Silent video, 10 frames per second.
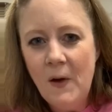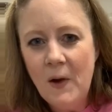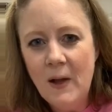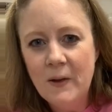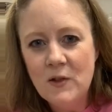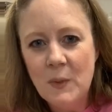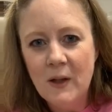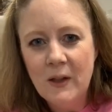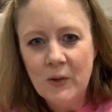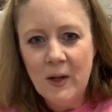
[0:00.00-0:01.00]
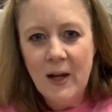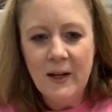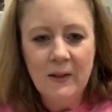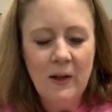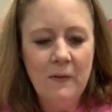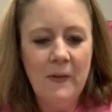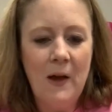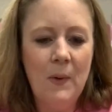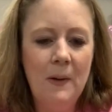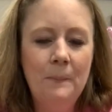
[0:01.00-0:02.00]
colors, but glittery kind of look for that
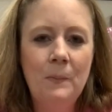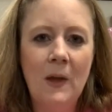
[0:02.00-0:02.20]
one.